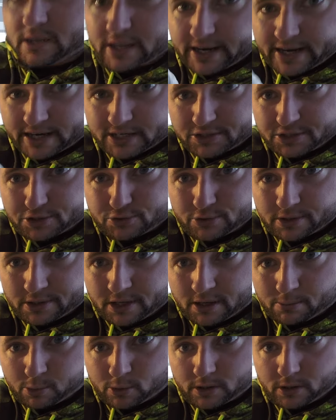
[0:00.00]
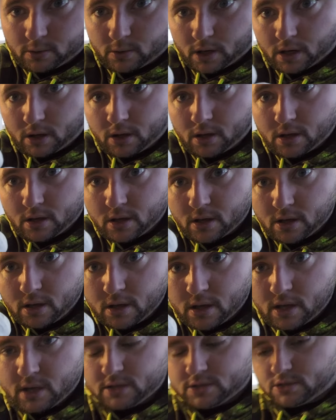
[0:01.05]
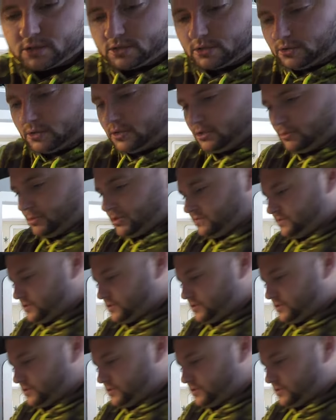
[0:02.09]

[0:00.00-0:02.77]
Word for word: that actually trimmed up really well. Just a little bit of